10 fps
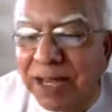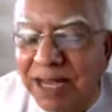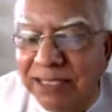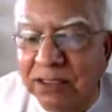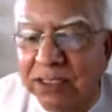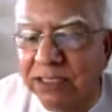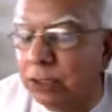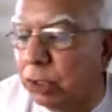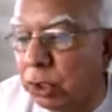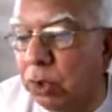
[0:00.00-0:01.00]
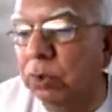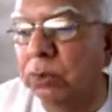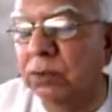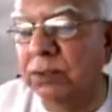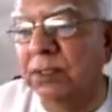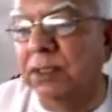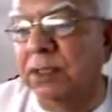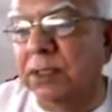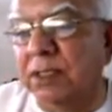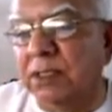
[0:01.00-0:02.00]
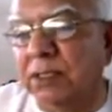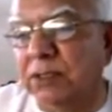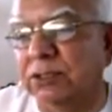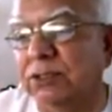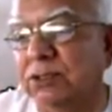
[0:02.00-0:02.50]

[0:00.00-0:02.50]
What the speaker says: blindly. No, this